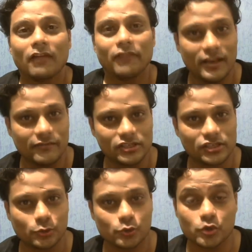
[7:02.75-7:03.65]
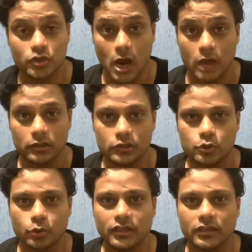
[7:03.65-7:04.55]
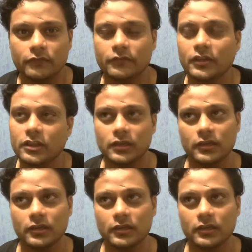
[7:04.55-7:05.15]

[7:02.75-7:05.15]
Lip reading: Whenever she used to start the story with